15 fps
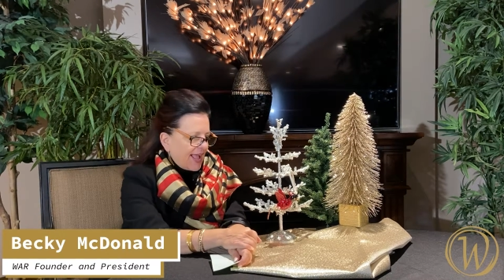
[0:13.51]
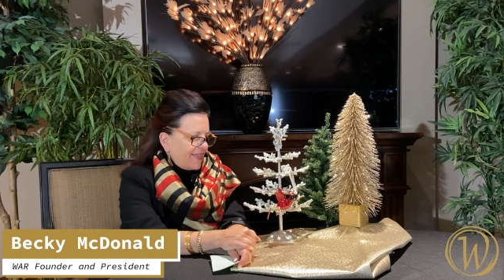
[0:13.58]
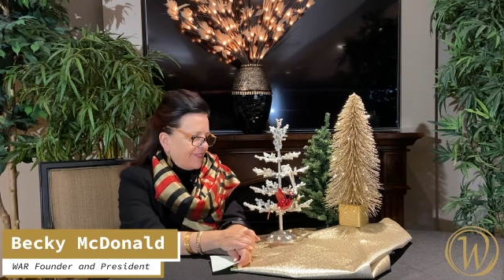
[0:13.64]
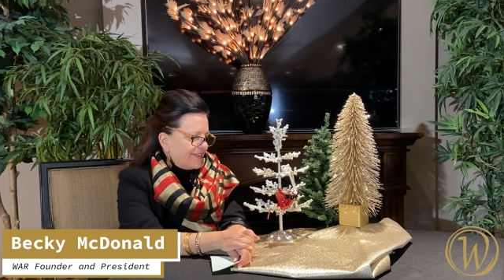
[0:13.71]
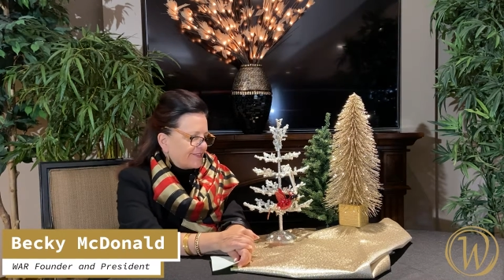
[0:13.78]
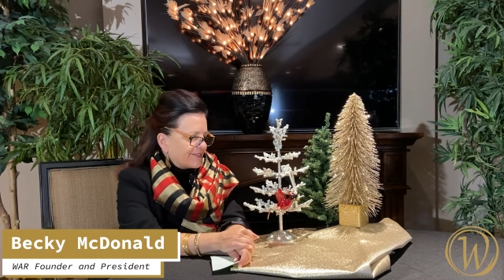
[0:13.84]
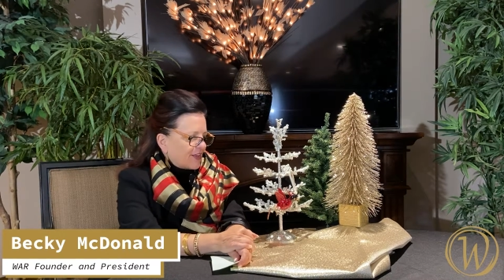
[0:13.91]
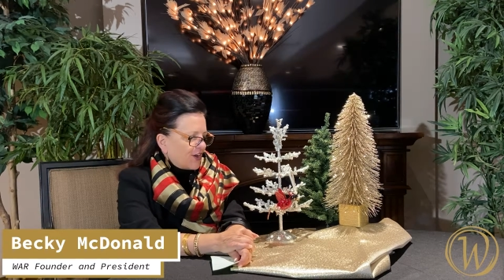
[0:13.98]

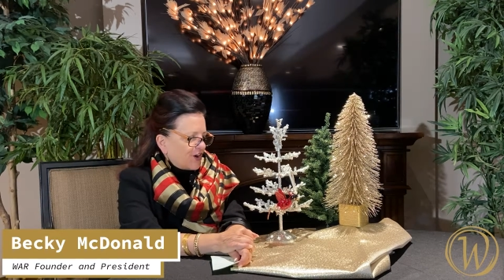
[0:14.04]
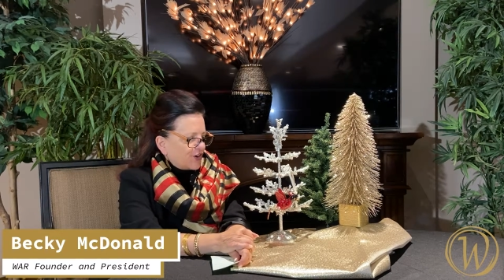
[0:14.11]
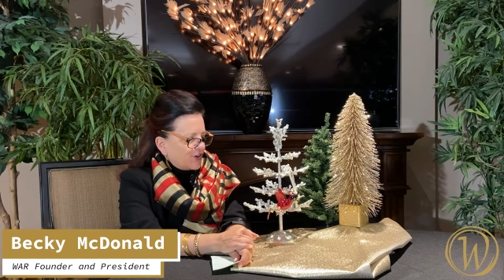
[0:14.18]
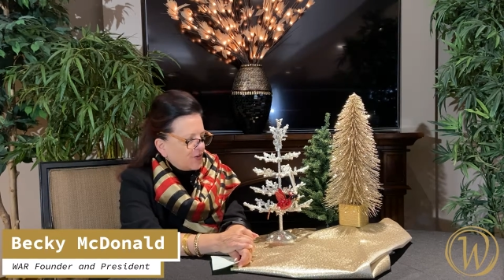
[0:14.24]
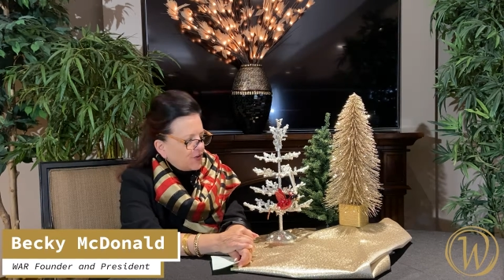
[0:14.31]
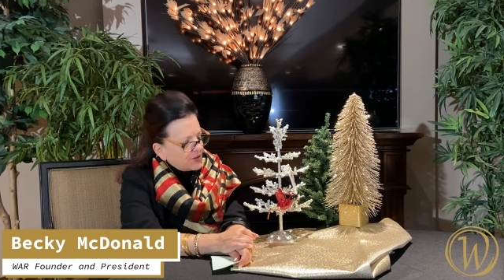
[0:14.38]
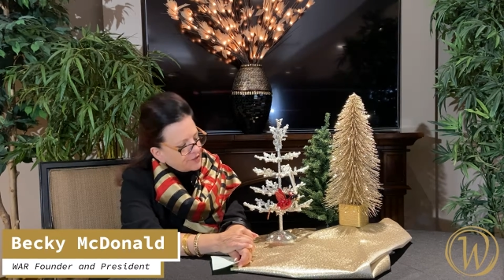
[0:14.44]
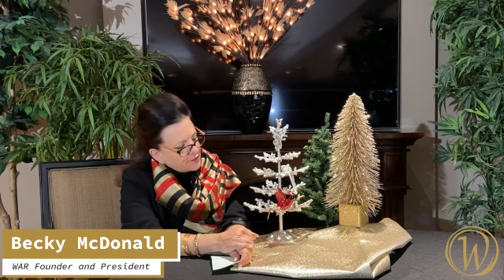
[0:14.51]
And this
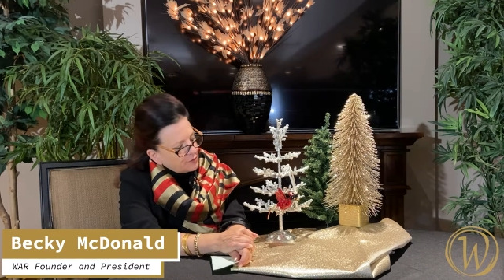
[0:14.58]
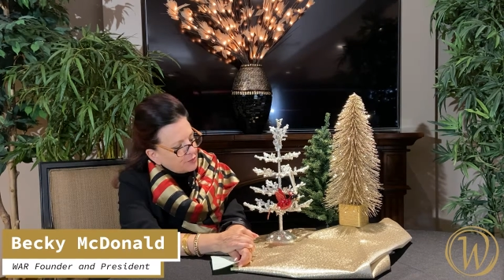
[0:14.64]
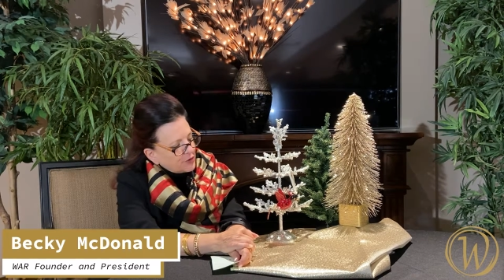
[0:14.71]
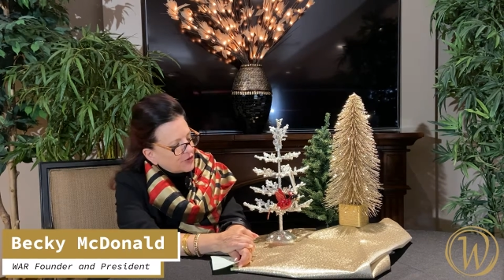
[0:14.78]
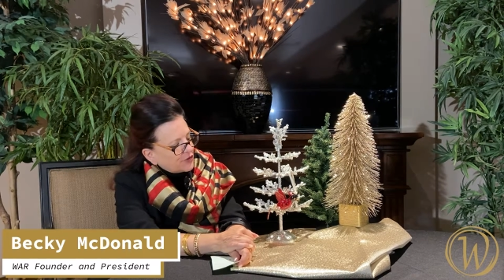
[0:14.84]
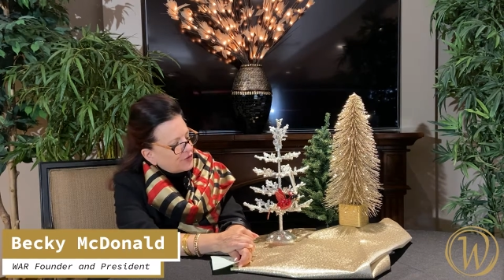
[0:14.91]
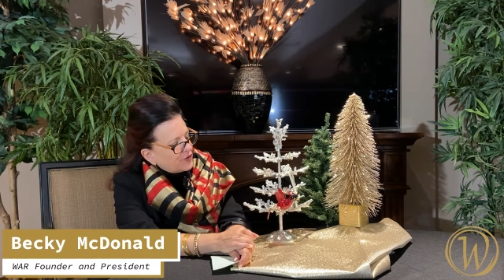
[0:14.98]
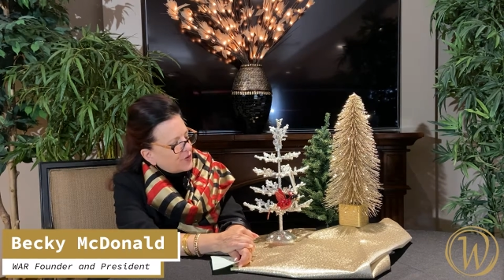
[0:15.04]
cardinal is
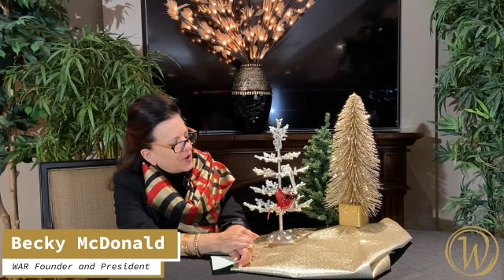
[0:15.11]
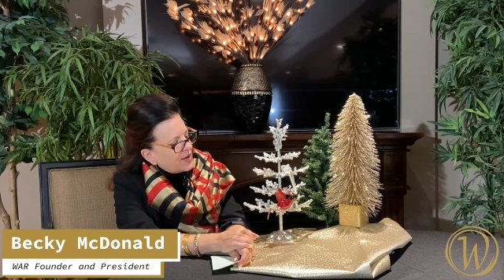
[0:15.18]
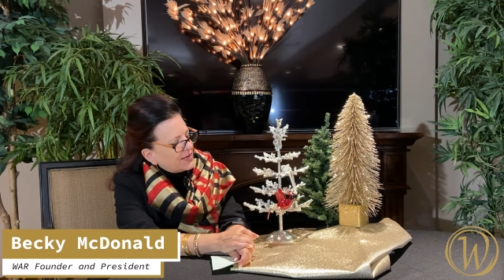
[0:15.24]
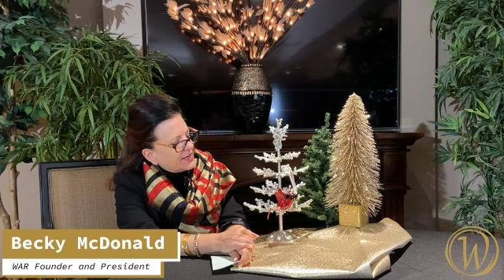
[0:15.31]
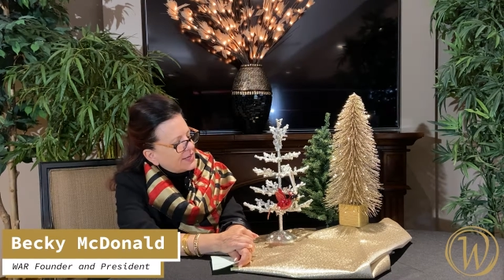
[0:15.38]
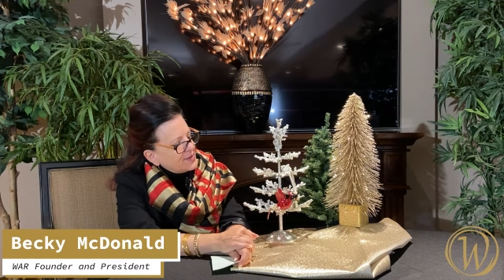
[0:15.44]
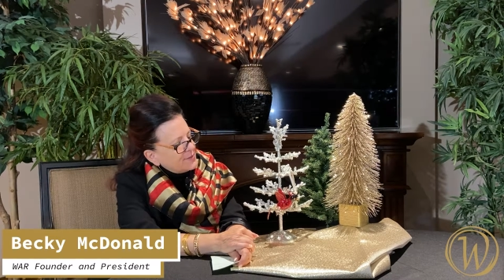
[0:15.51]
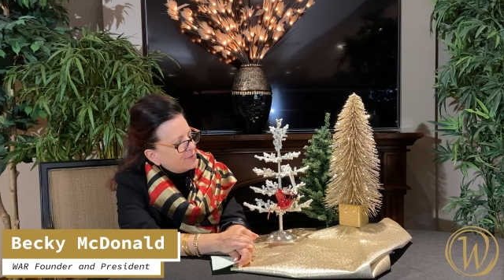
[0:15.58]
beautiful,
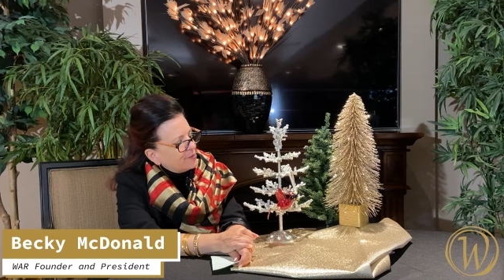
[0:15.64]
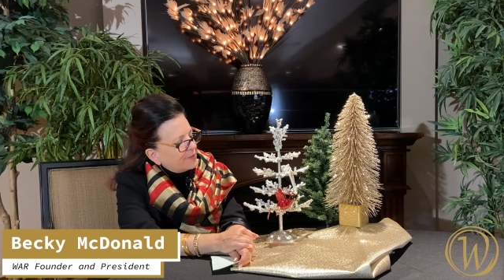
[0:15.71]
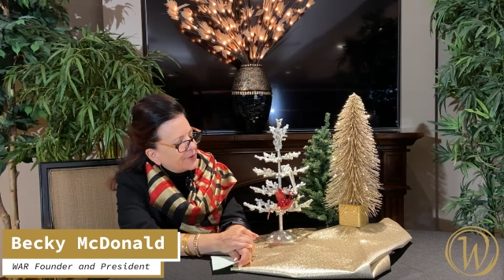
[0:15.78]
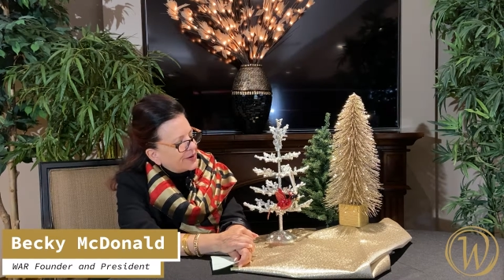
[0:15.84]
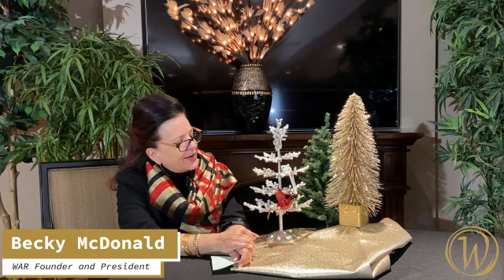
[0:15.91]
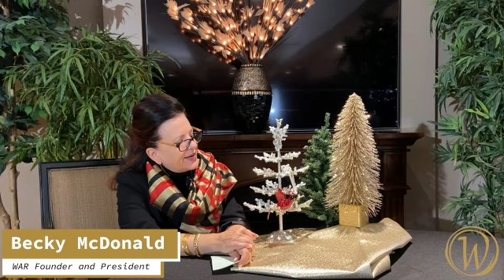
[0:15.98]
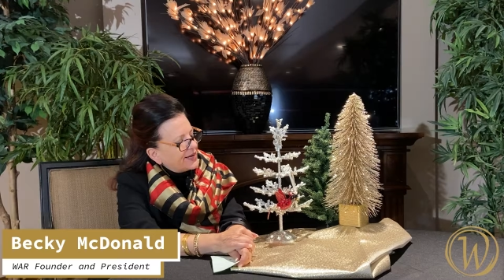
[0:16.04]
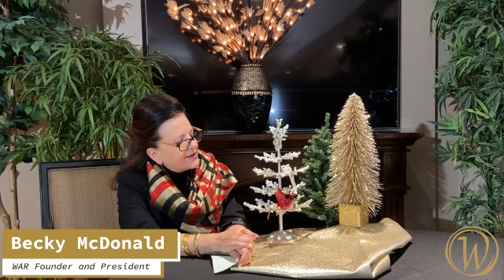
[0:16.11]
and he
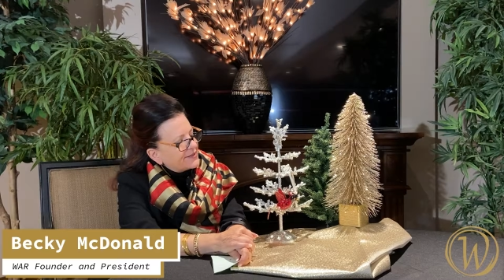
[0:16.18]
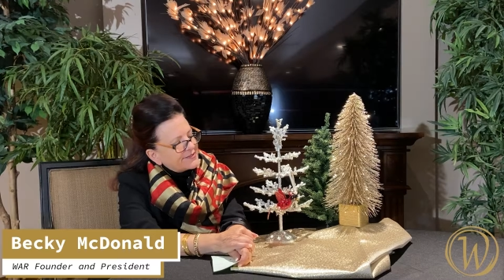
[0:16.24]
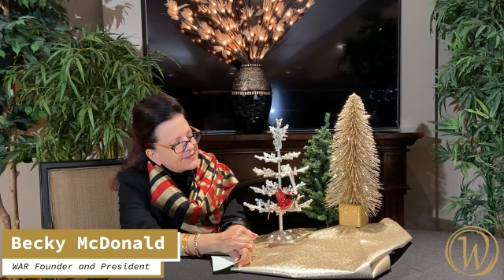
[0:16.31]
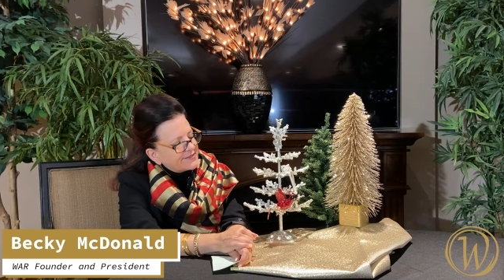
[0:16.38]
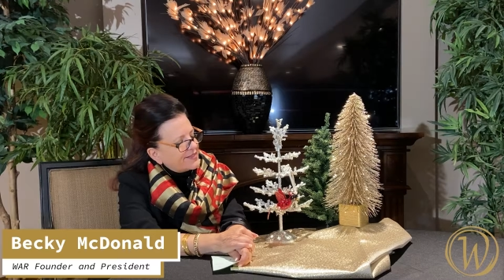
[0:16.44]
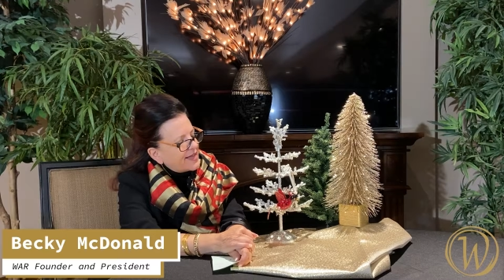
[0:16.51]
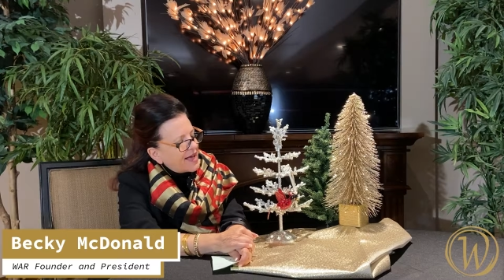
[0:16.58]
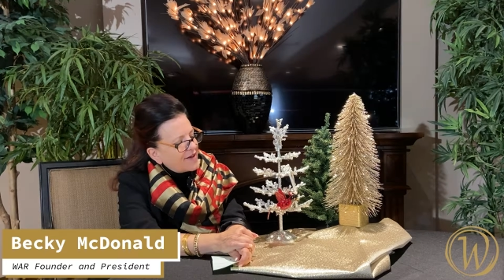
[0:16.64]

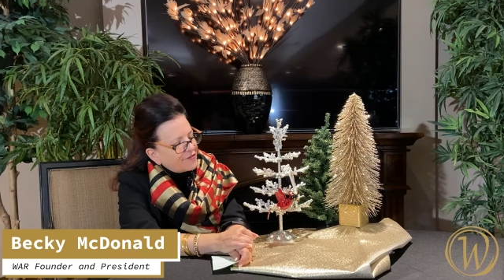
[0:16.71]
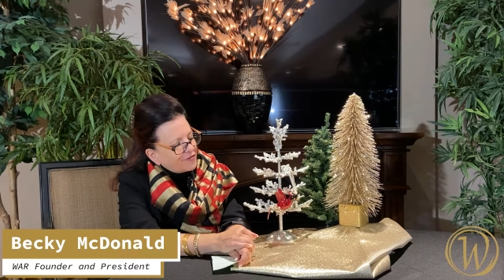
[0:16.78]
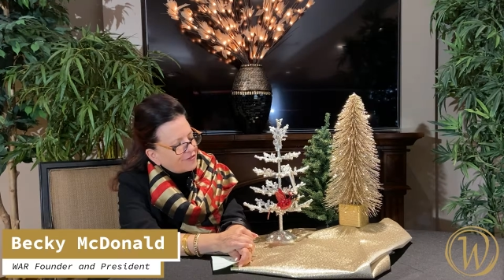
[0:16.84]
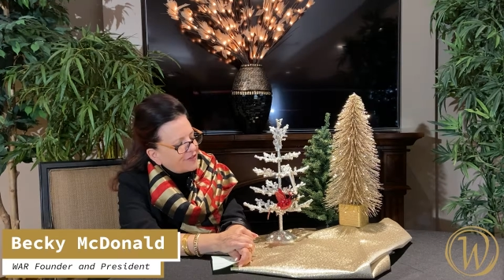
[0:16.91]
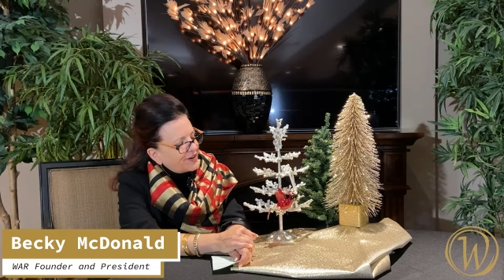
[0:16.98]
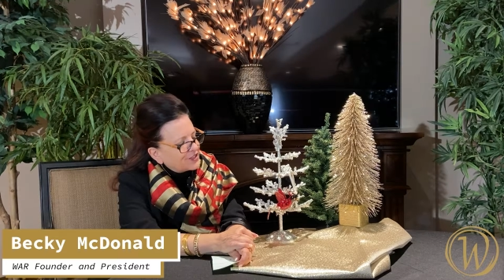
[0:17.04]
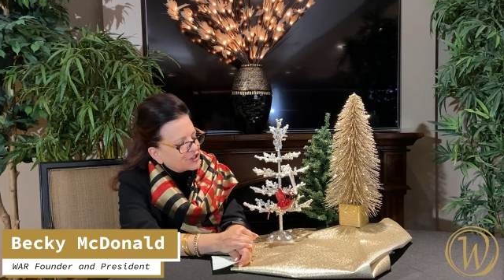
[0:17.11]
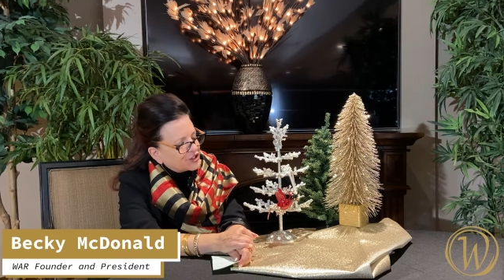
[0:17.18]
brings that
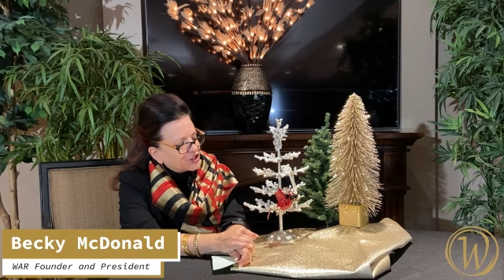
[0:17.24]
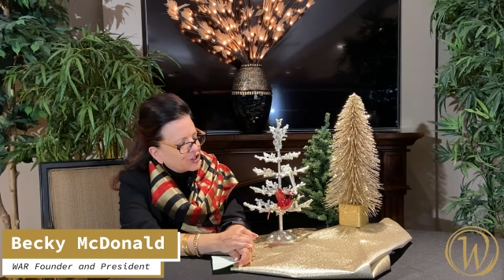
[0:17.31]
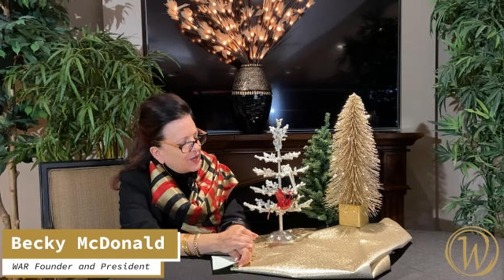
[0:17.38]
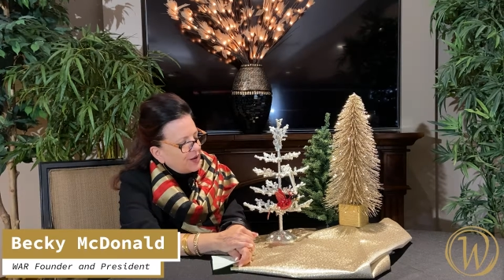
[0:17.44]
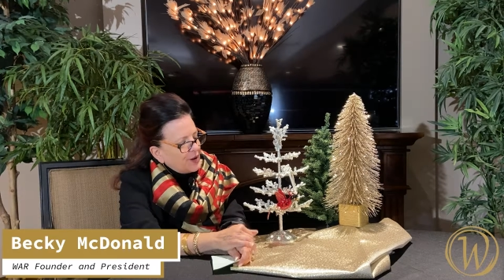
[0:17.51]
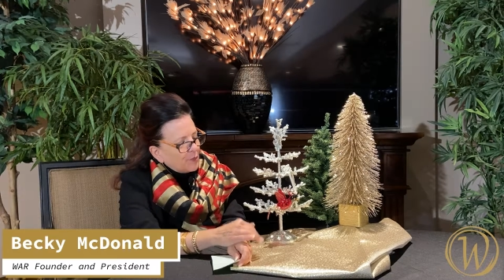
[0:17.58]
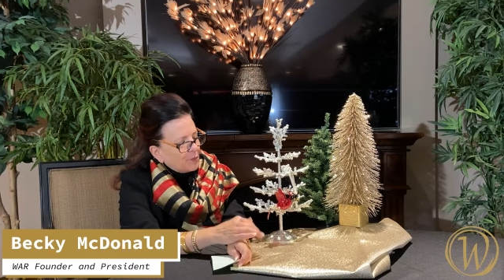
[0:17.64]
fresh,